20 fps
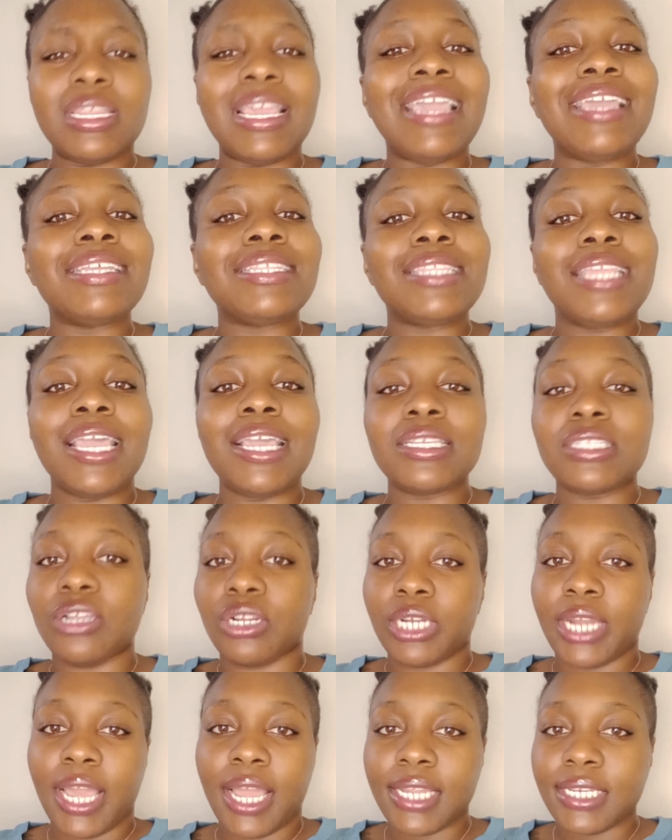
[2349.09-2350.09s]
These
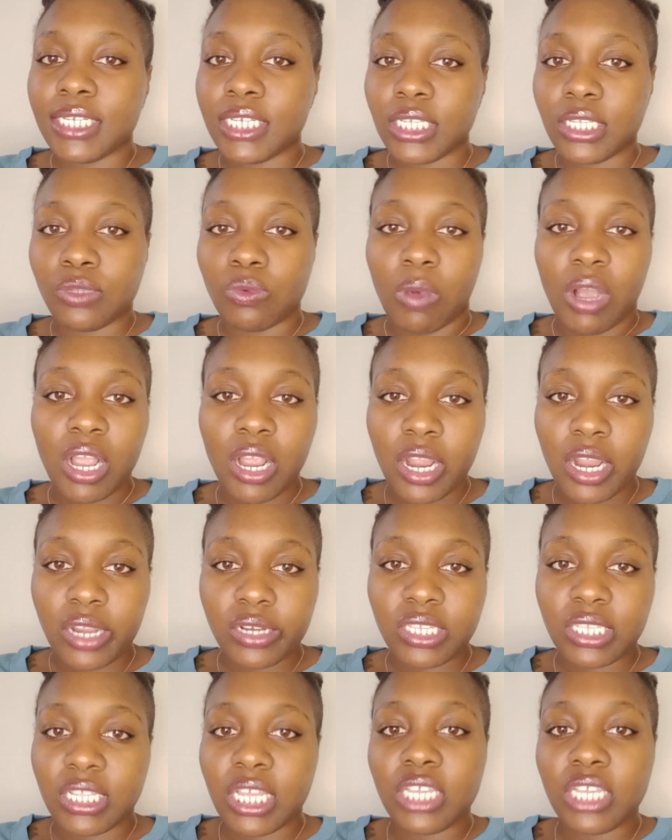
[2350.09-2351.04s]
are not just words.